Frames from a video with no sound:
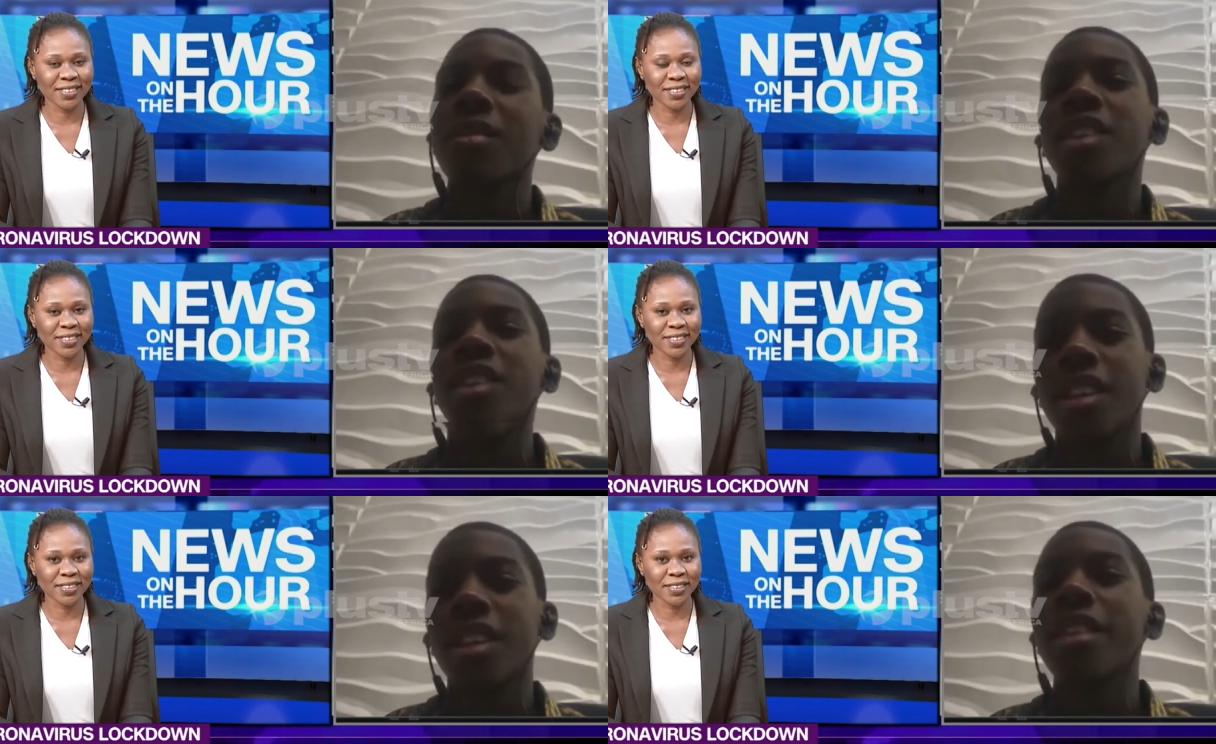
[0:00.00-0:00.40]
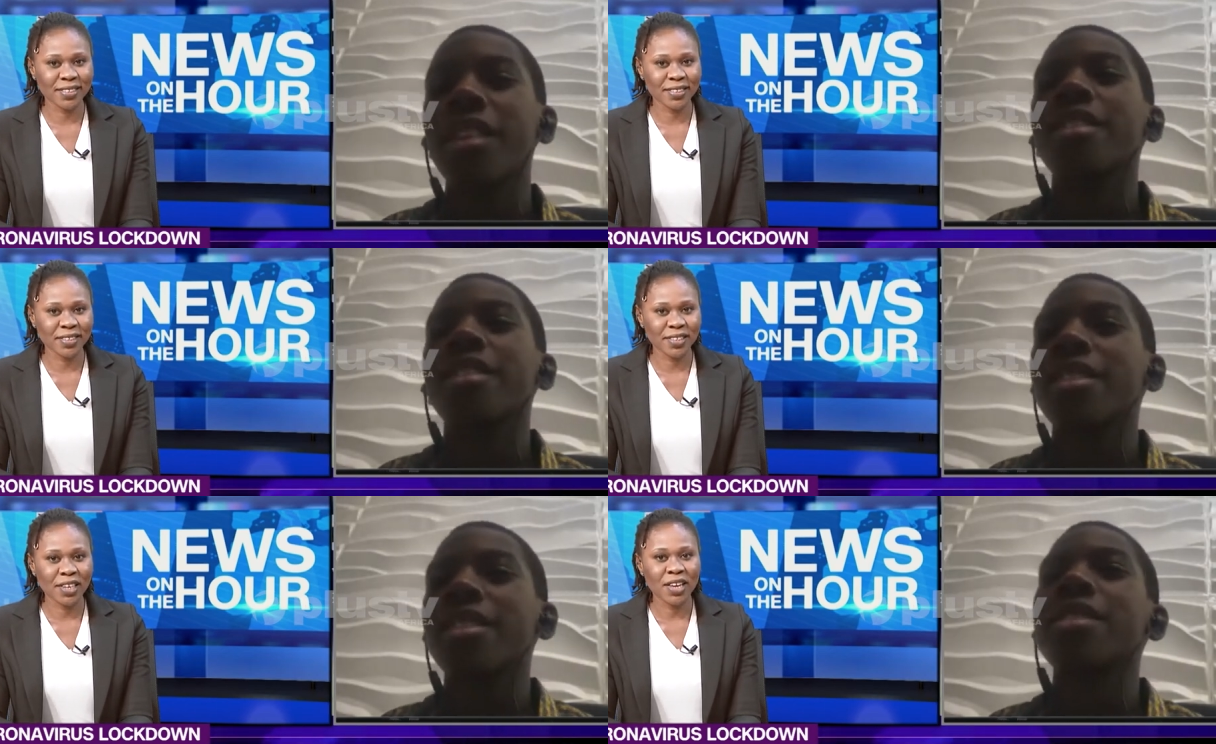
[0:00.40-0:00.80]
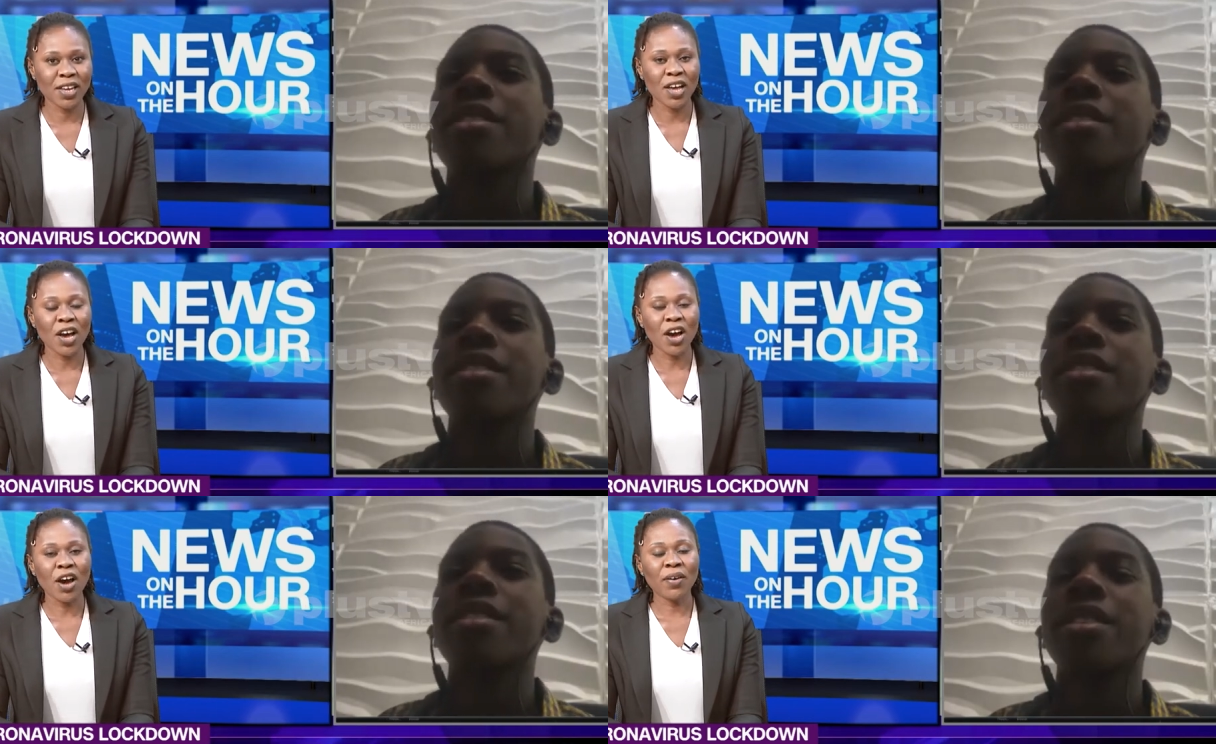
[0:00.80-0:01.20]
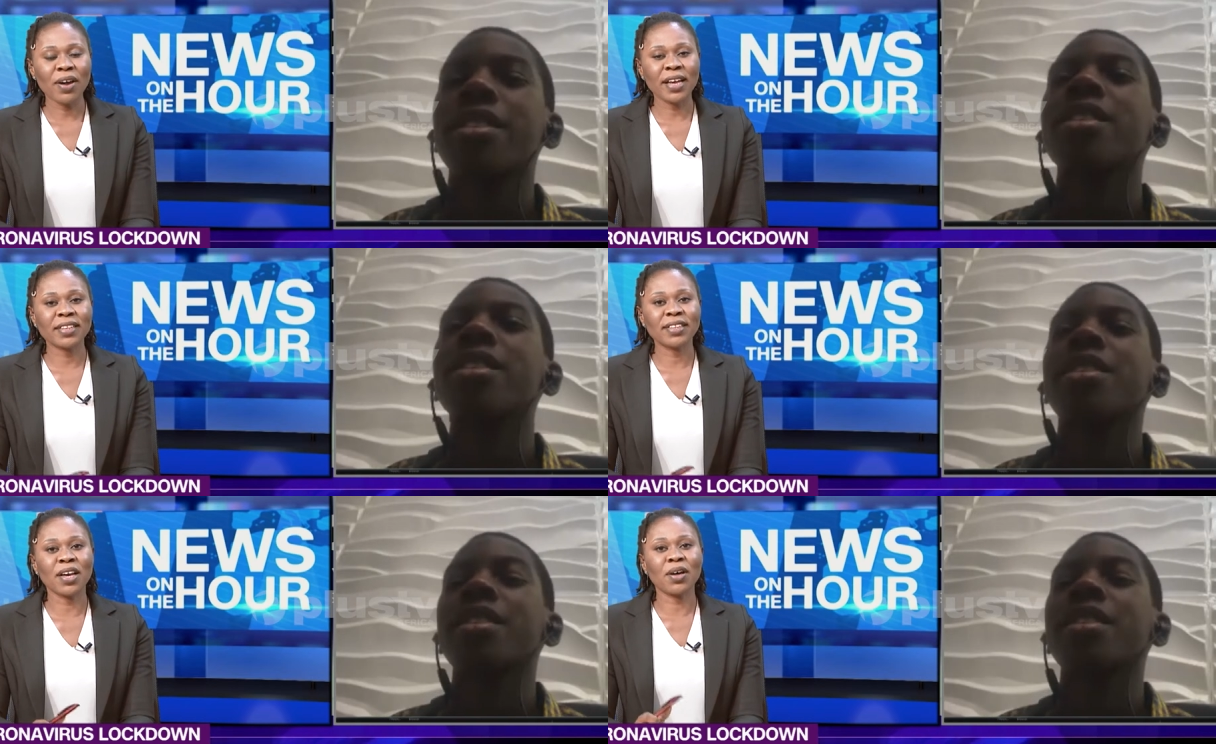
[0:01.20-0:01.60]
Speaker 1: Yes. All right,
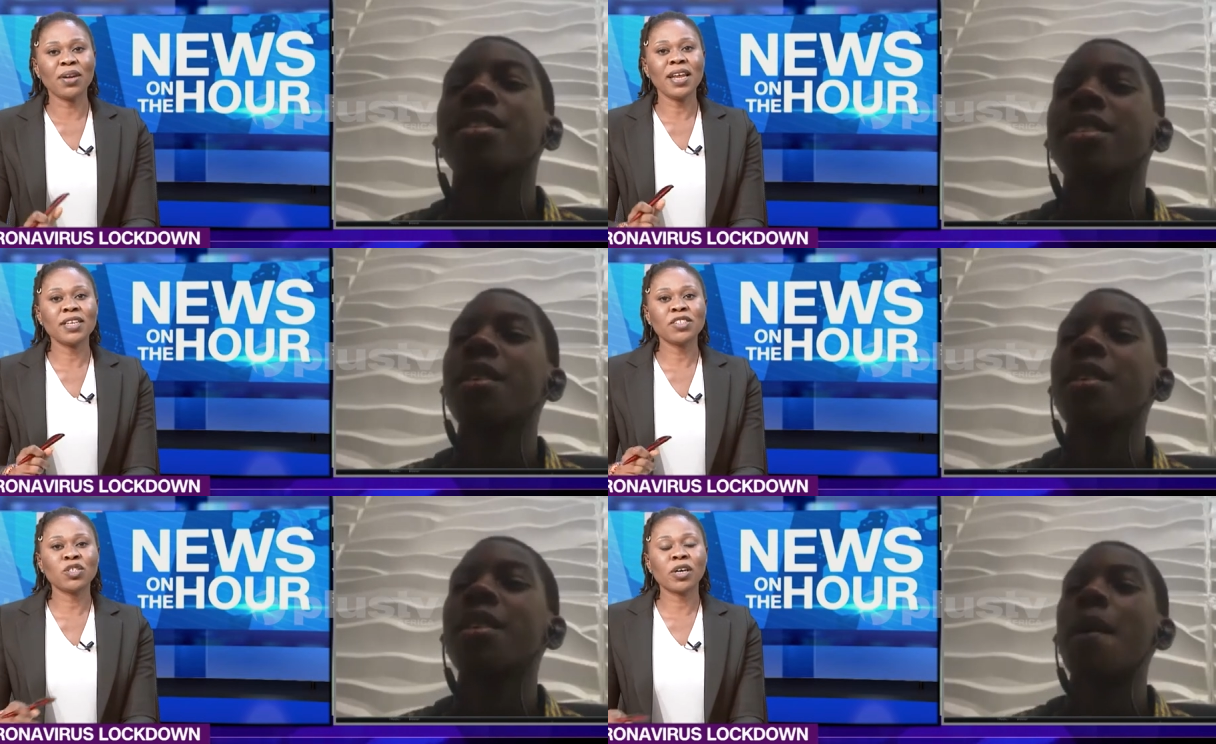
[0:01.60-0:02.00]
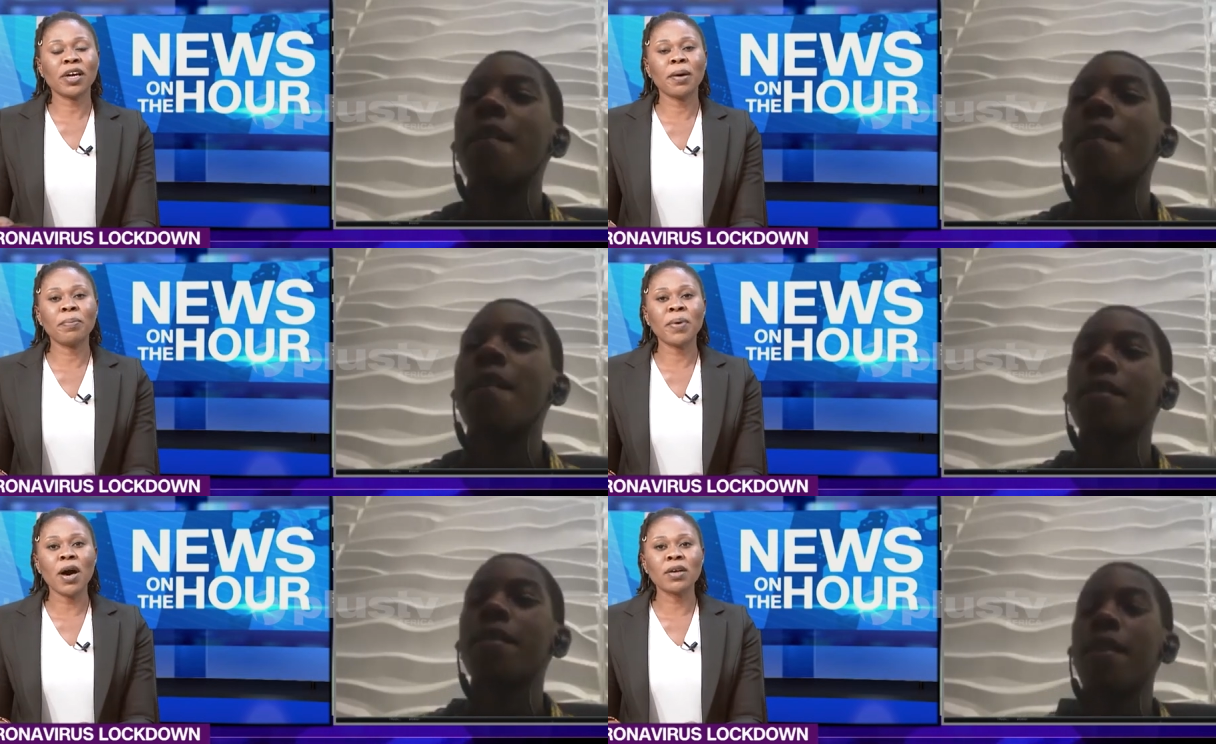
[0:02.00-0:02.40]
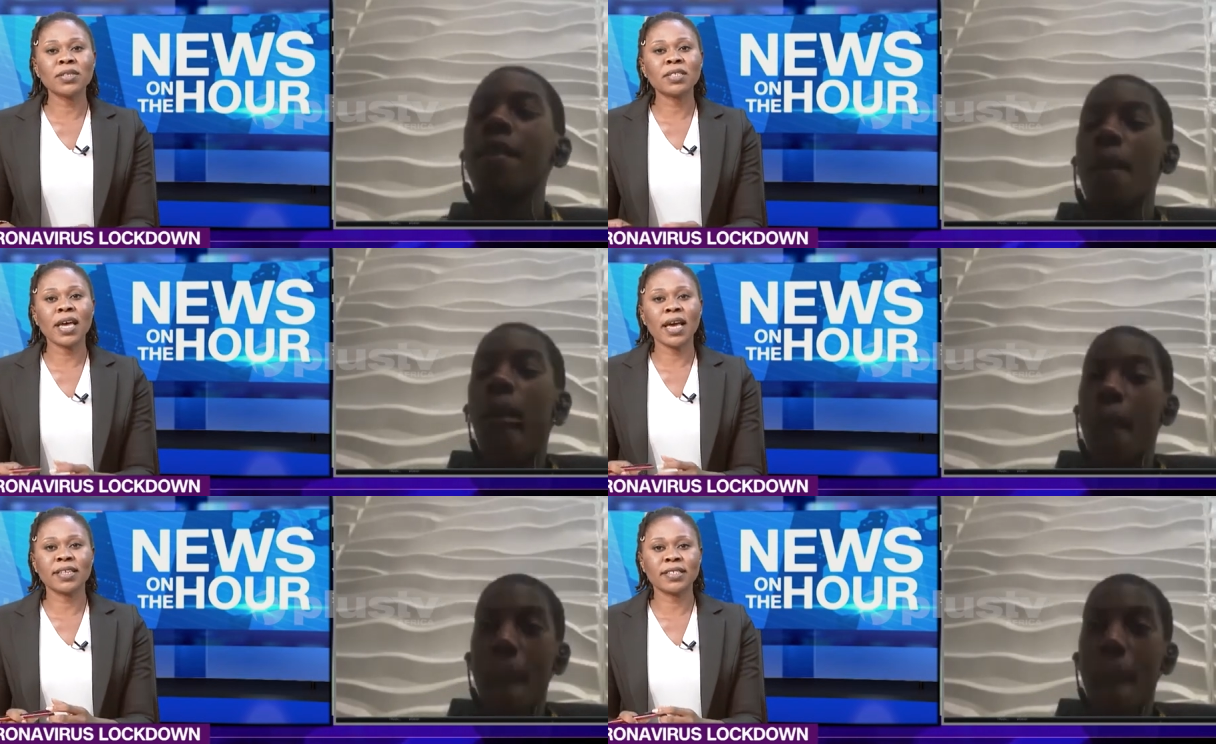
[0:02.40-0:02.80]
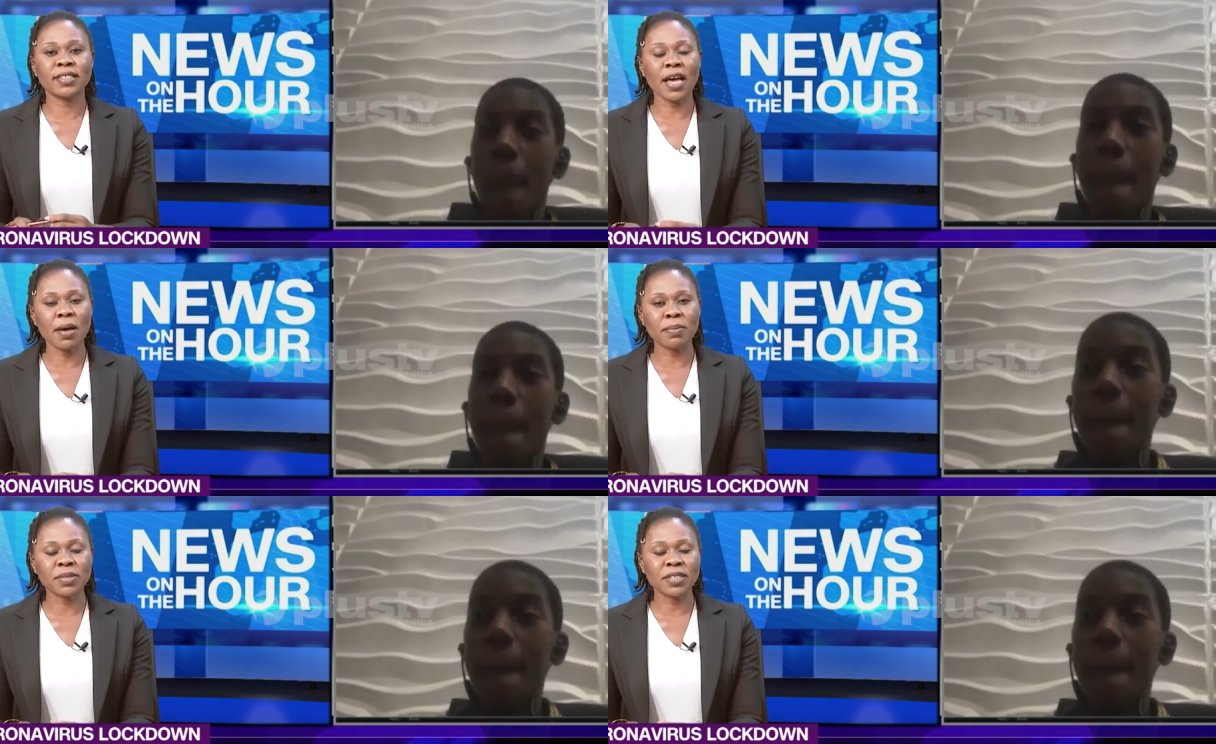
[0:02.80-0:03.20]
now let's talk about exams.